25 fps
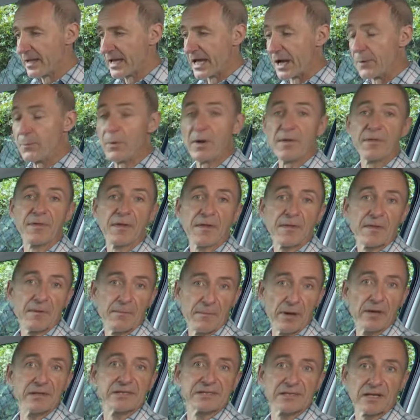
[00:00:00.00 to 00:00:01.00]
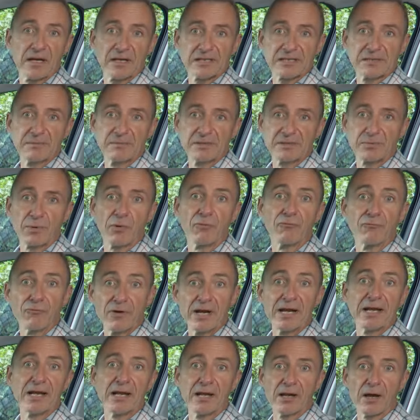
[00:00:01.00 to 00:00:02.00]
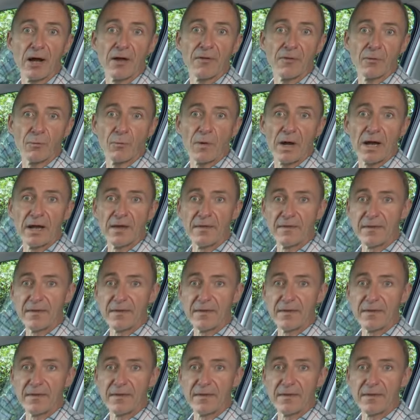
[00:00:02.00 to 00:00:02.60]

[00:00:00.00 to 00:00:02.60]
And we think that most customers will really like the way